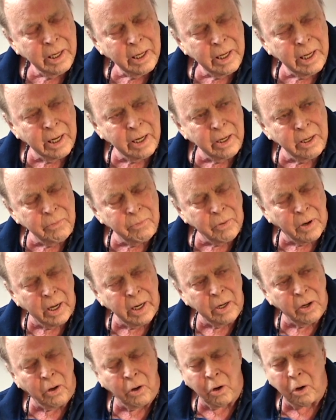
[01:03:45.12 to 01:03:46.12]
can
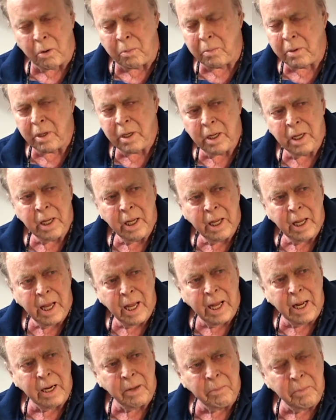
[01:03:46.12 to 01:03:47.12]
find a home
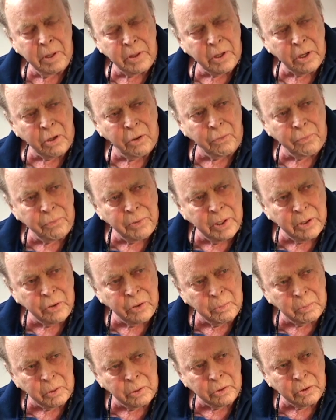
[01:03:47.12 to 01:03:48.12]
and the mythical
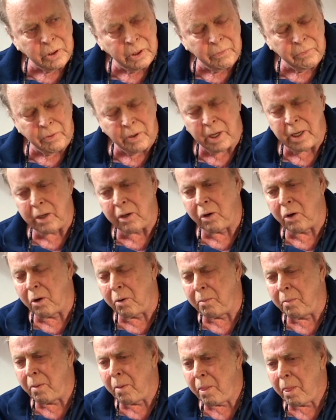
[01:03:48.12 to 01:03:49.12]
fencibles can find a
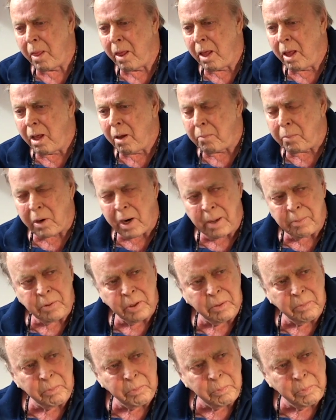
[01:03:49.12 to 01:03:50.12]
home. Perhaps
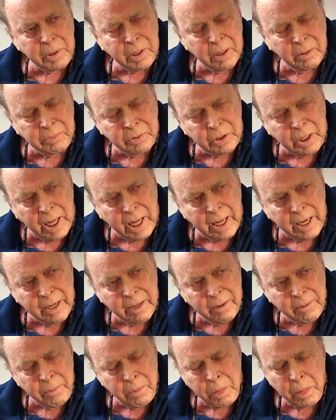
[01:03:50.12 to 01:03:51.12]
it becomes that.
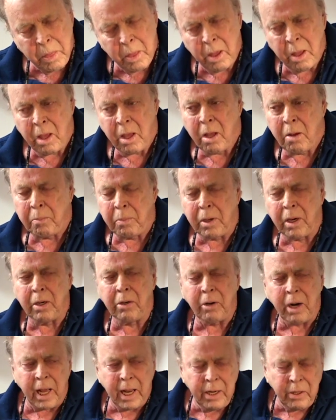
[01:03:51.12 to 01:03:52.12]
But
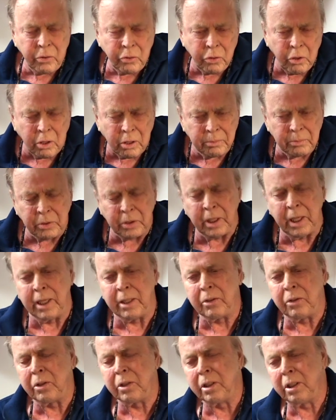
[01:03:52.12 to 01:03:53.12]
under any
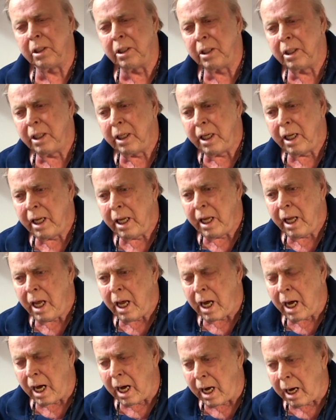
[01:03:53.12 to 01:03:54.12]
circumstance,
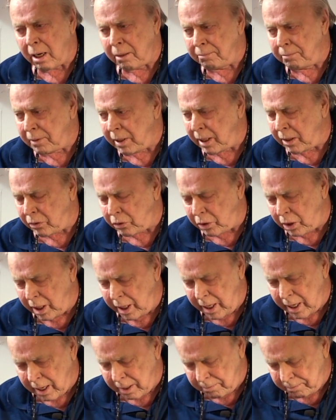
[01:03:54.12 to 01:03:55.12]
uh, it's
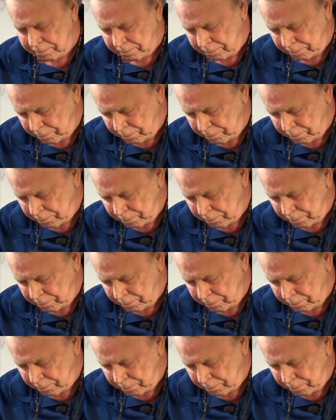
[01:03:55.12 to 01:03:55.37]
the um,